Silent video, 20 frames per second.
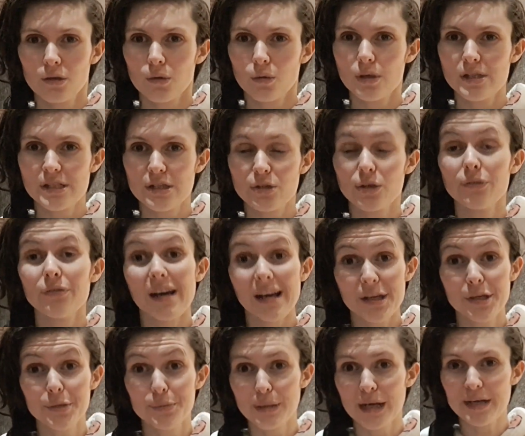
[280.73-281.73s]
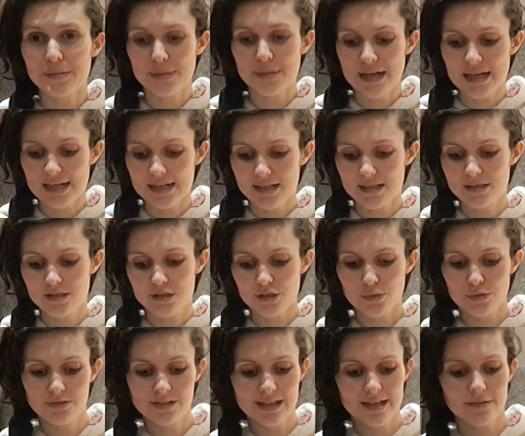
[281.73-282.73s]
what's it called, vacuum pack bags. So
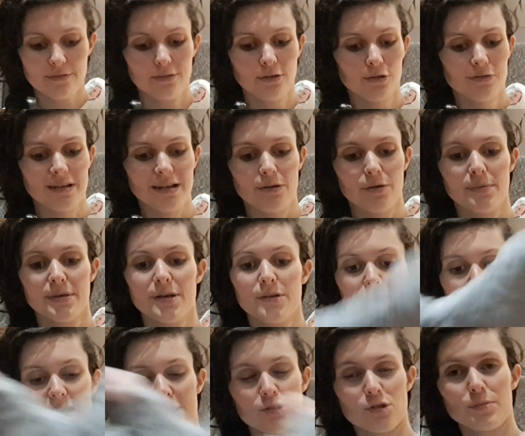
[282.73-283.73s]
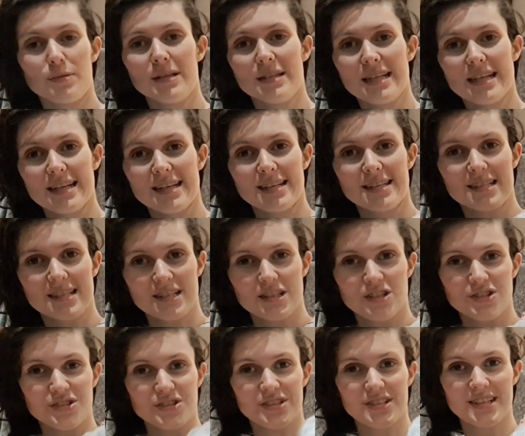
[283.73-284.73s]
we've let it fluff out a bit over the last couple of days, and it's
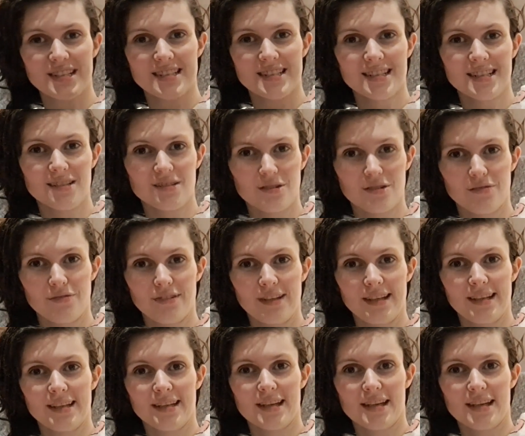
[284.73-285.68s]
just, isn't it lovely?